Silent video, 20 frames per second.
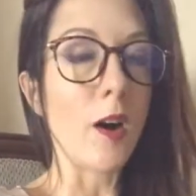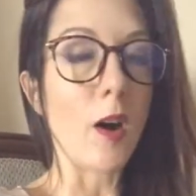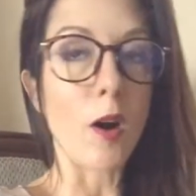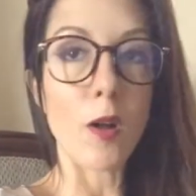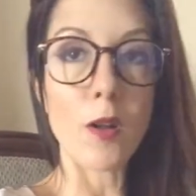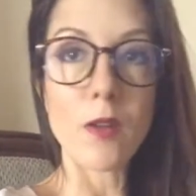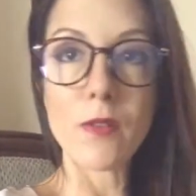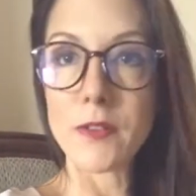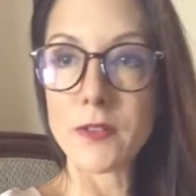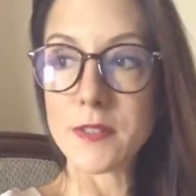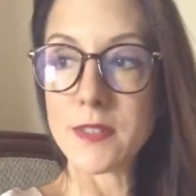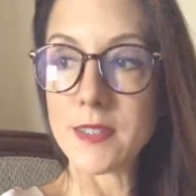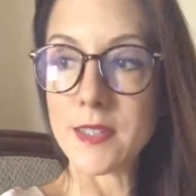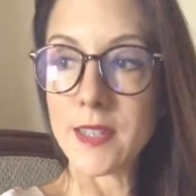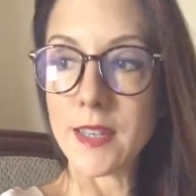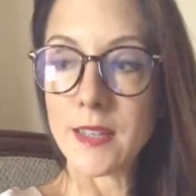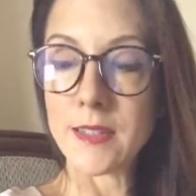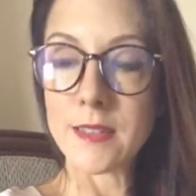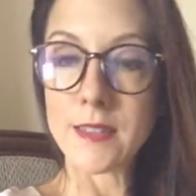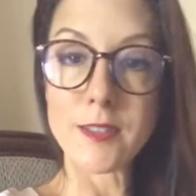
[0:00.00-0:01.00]
all of those
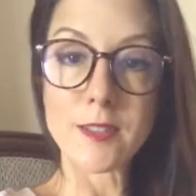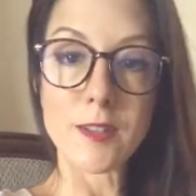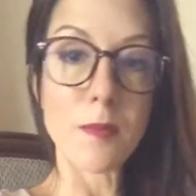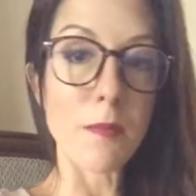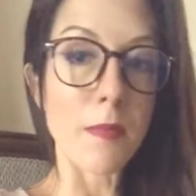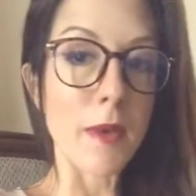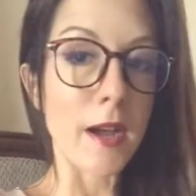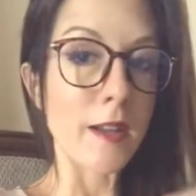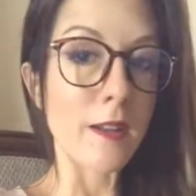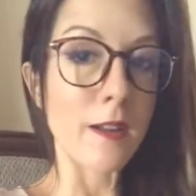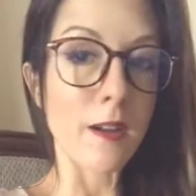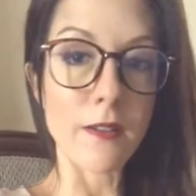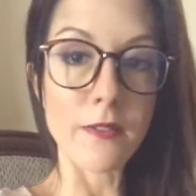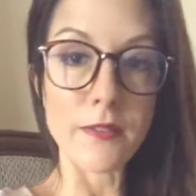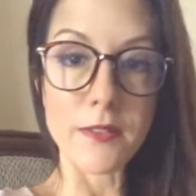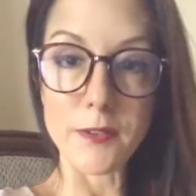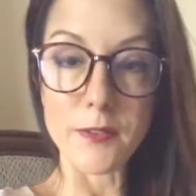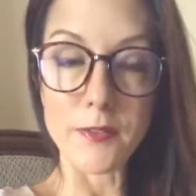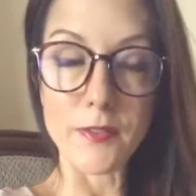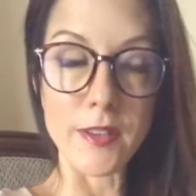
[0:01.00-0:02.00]
things, gets our mind
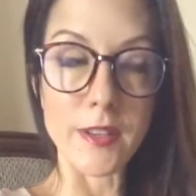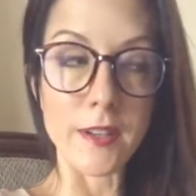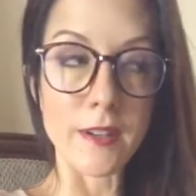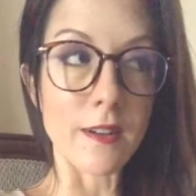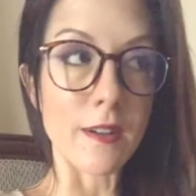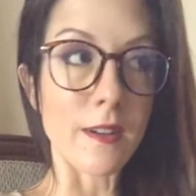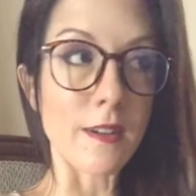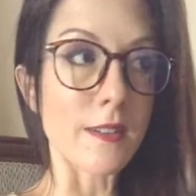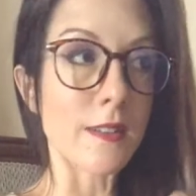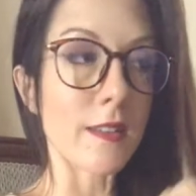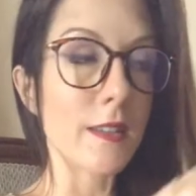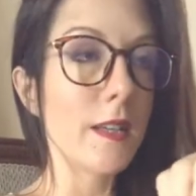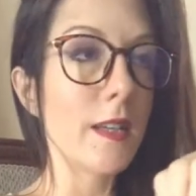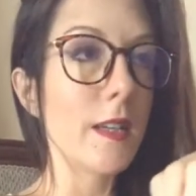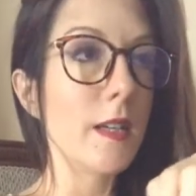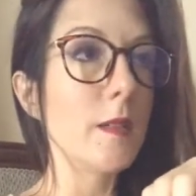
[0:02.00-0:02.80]
off the fears.